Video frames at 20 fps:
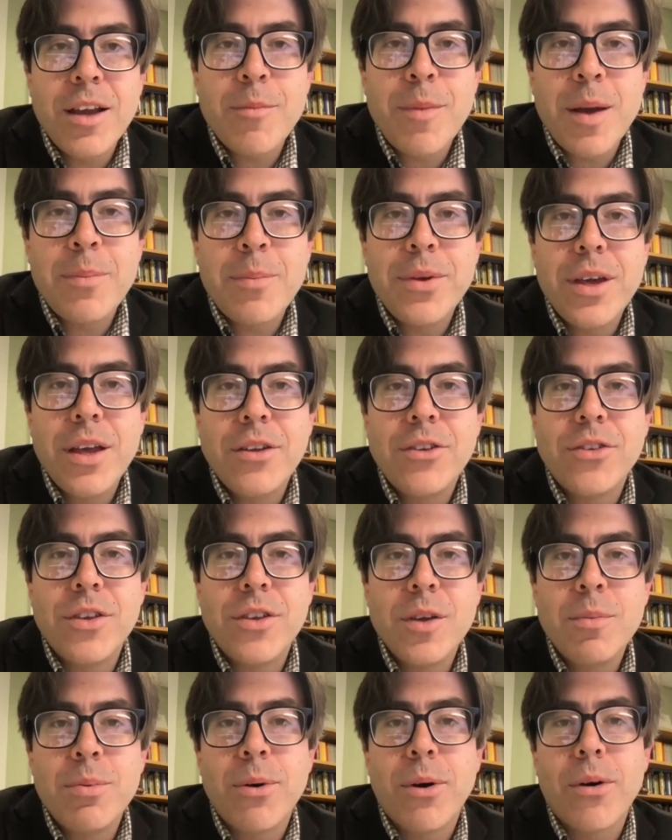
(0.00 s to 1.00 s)
of my
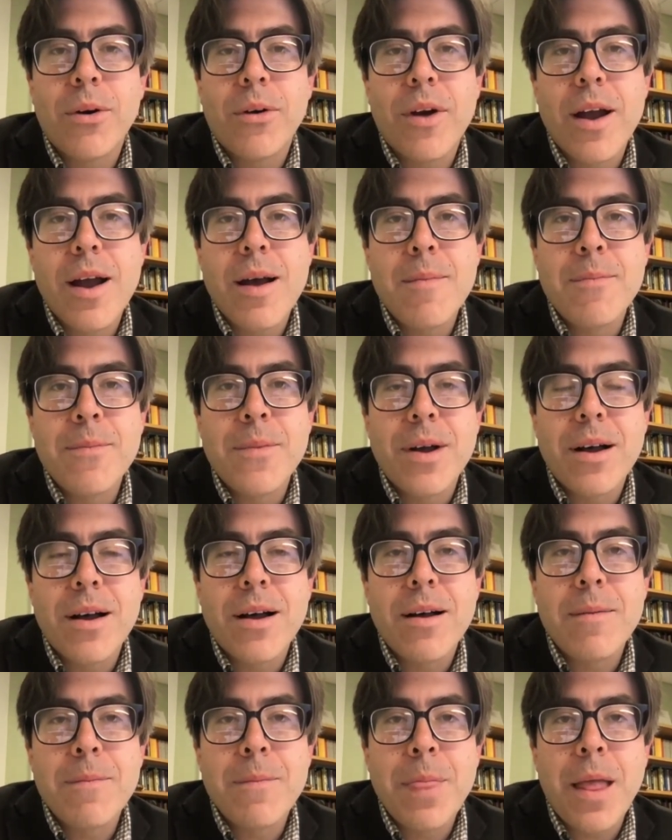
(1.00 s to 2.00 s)
PhD program,
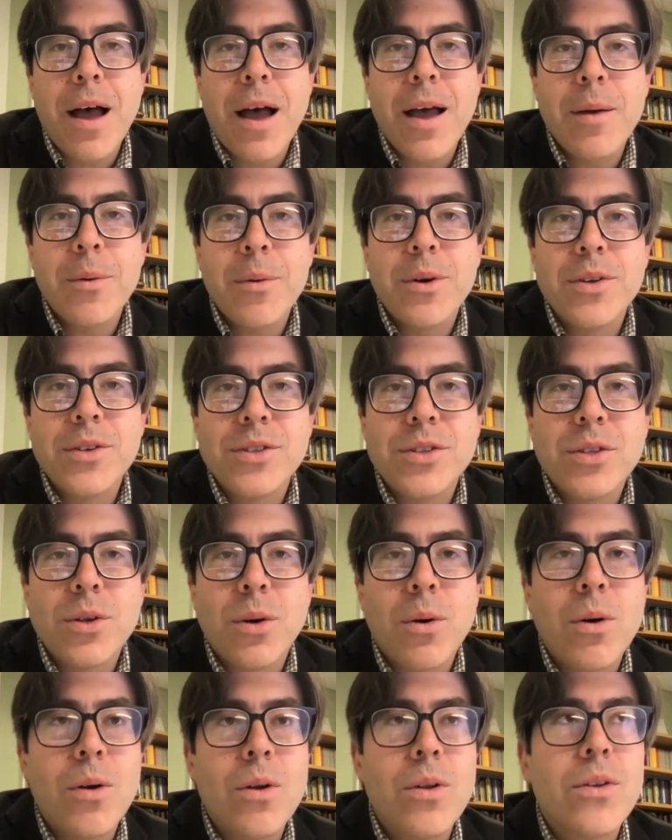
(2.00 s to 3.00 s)
I was
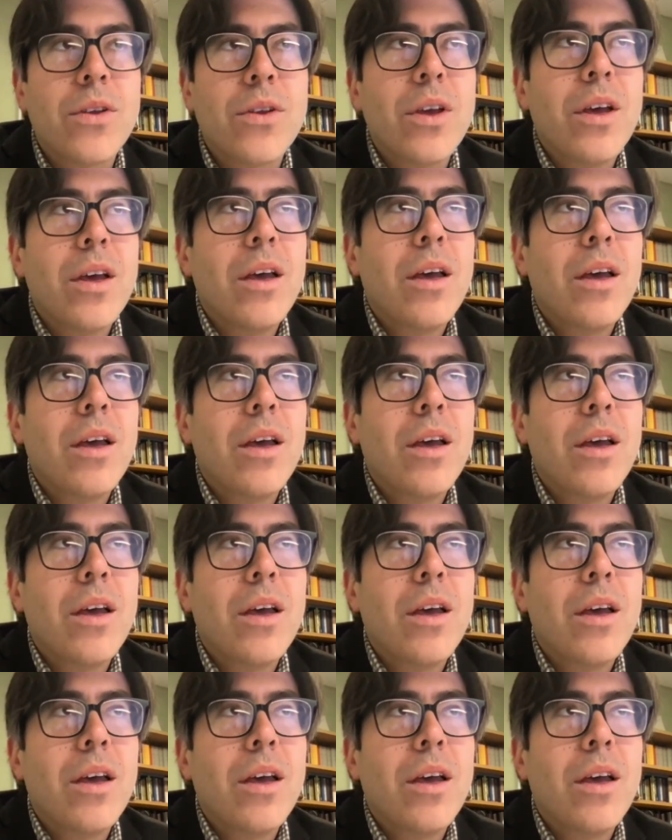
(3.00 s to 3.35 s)
told,